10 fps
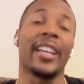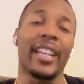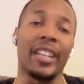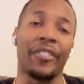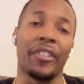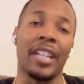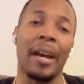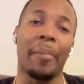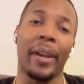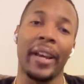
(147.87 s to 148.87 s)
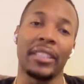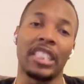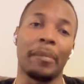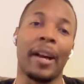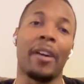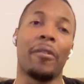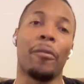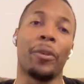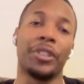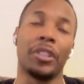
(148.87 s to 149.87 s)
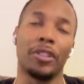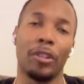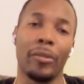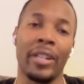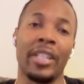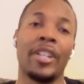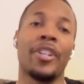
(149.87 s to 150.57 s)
if you're not passionate about what you're doing,